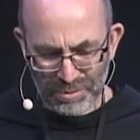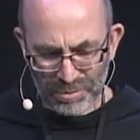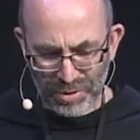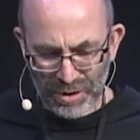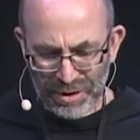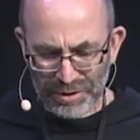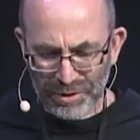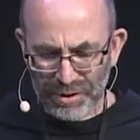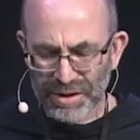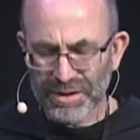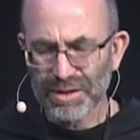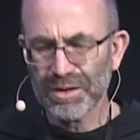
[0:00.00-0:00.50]
but
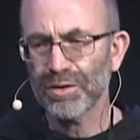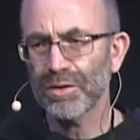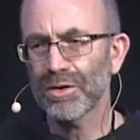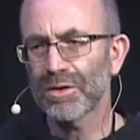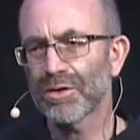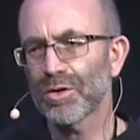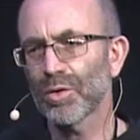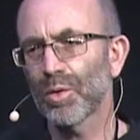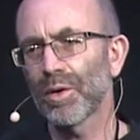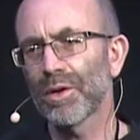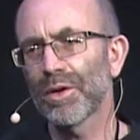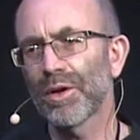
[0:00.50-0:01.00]
I'd like you to
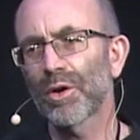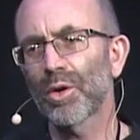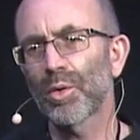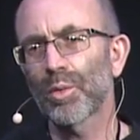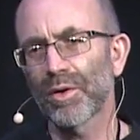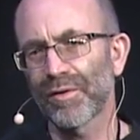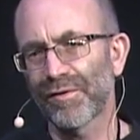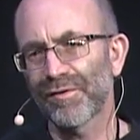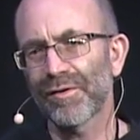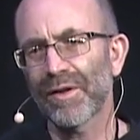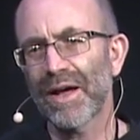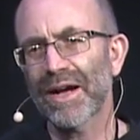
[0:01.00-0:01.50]
do a little
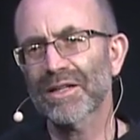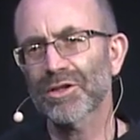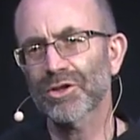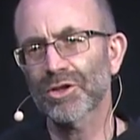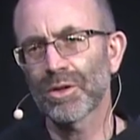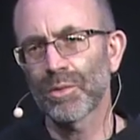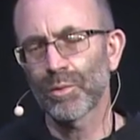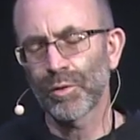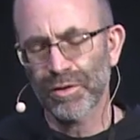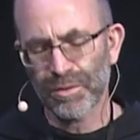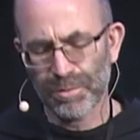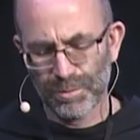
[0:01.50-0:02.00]

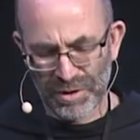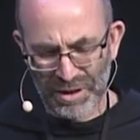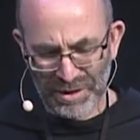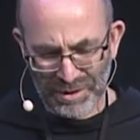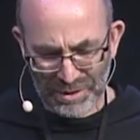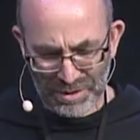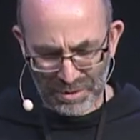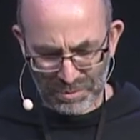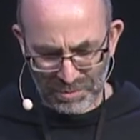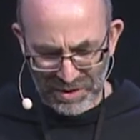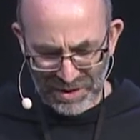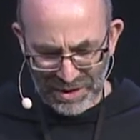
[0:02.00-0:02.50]
reflection with me at
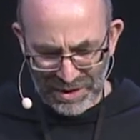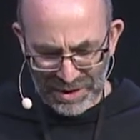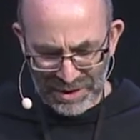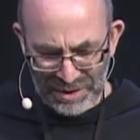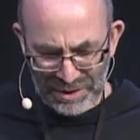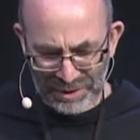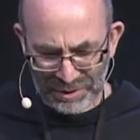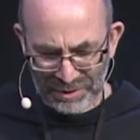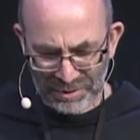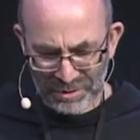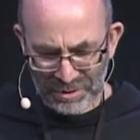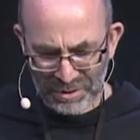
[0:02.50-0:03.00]
the
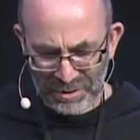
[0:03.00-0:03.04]
beginning.